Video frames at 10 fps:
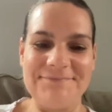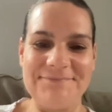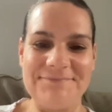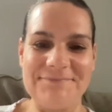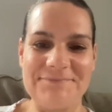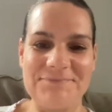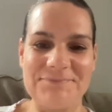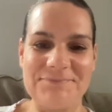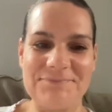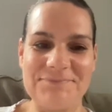
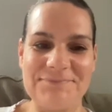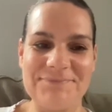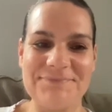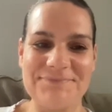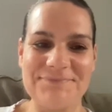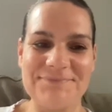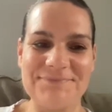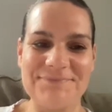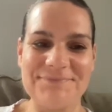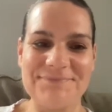
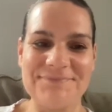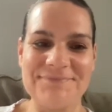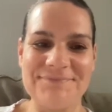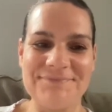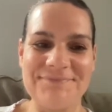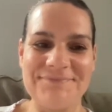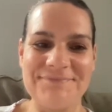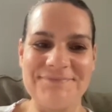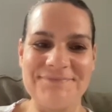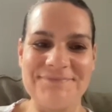
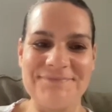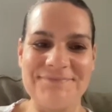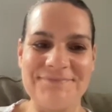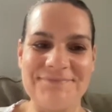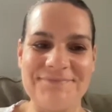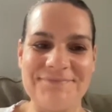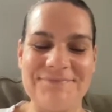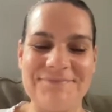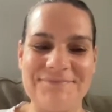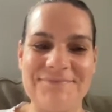
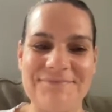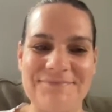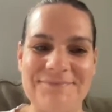No words are spoken by the person on screen.